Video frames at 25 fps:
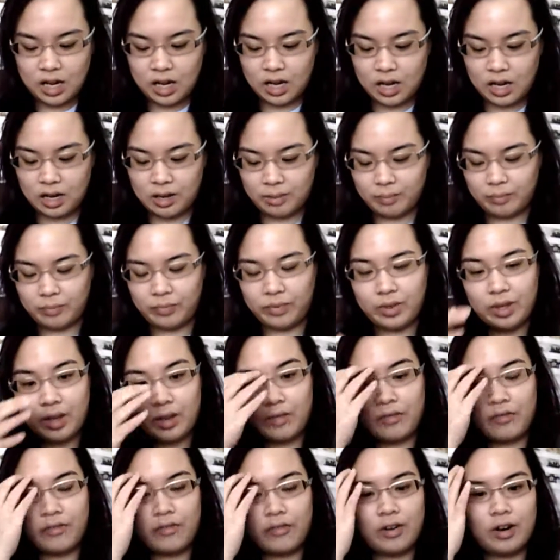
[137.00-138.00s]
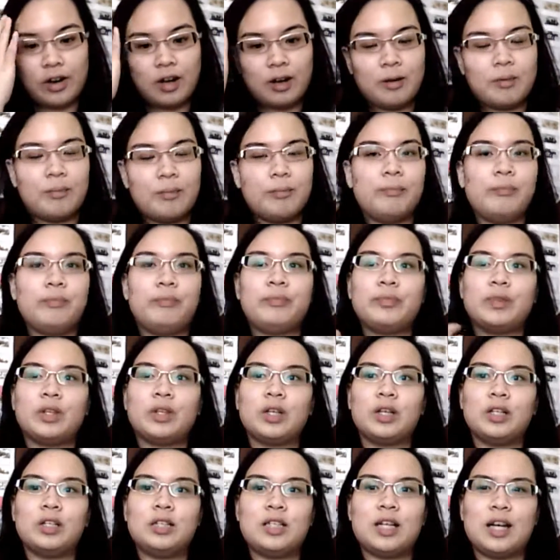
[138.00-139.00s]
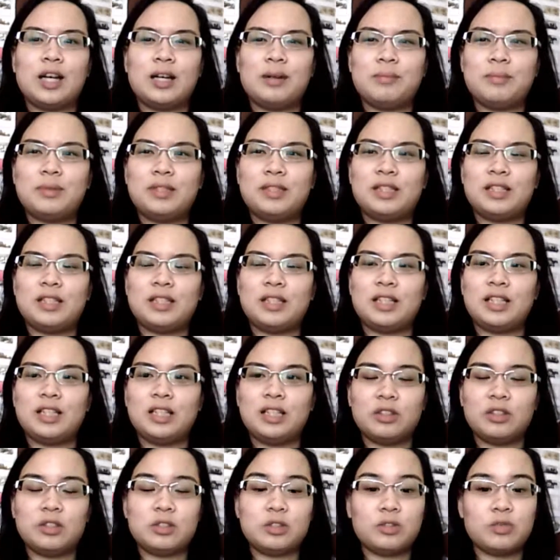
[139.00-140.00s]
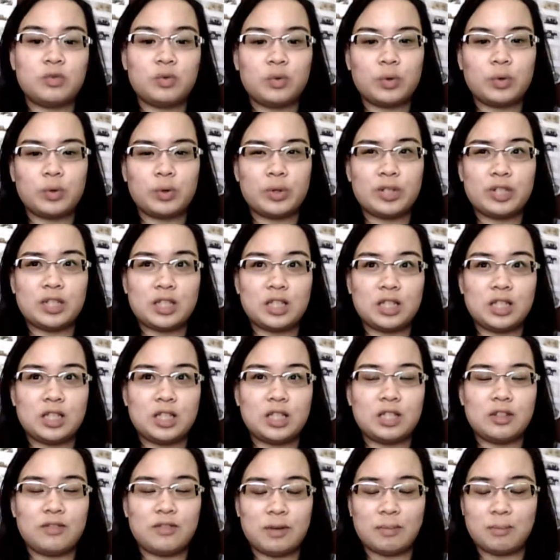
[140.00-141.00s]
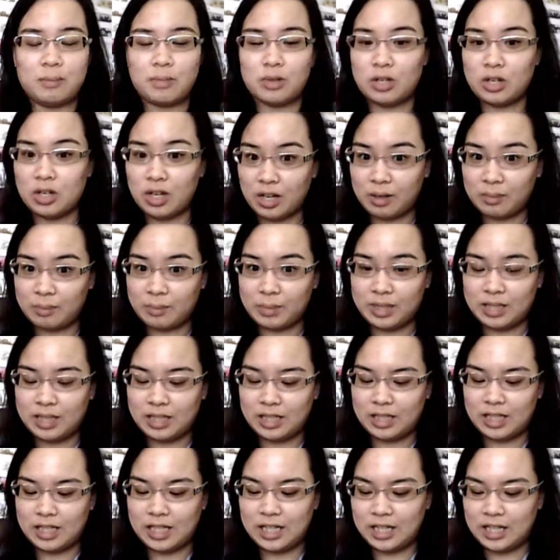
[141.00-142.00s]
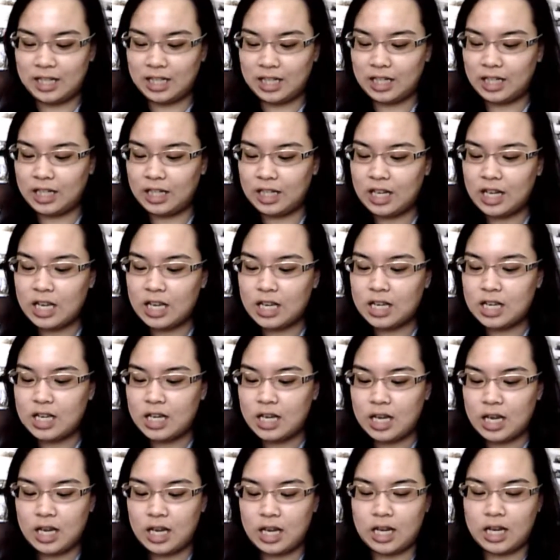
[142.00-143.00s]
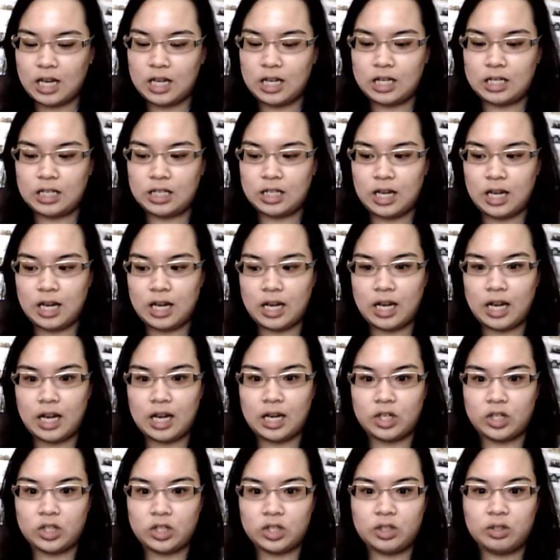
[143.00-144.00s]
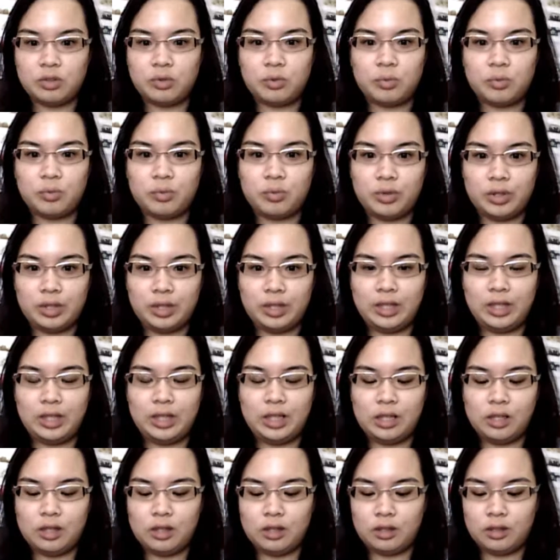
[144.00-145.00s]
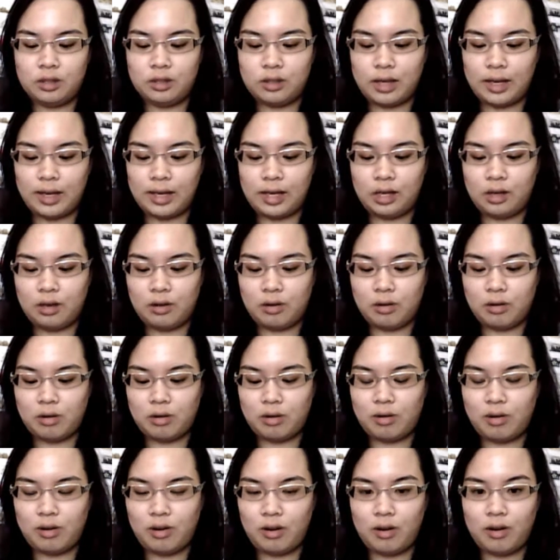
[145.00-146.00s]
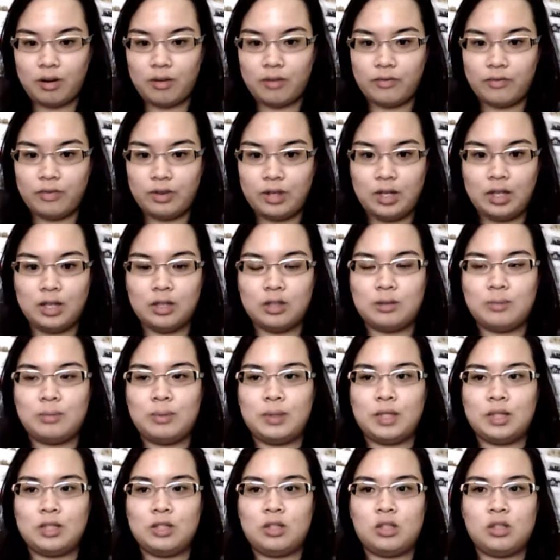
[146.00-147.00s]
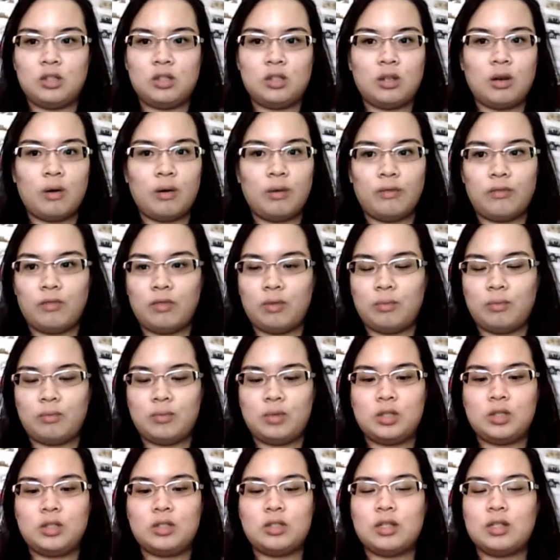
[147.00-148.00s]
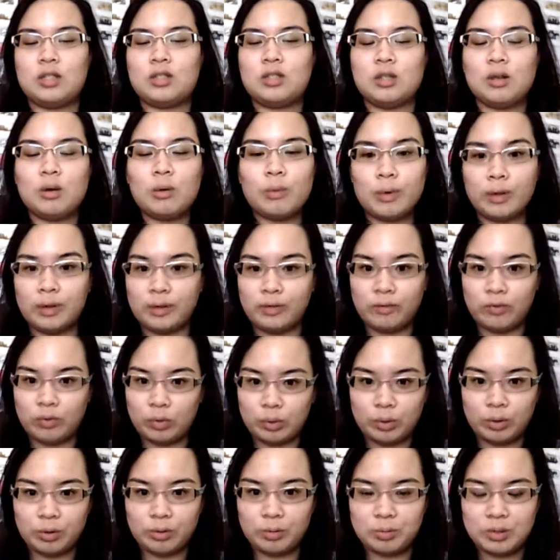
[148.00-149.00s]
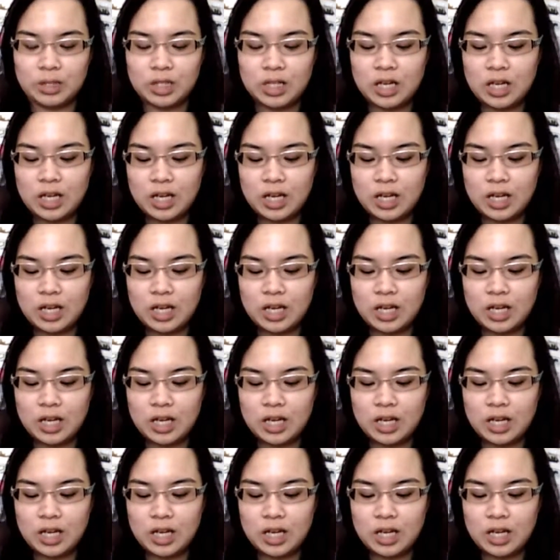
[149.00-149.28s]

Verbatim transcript: um, from Diamonds and Heels 14, if I'm not mistaken and I actually really like her videos because she's so she's like so well informed,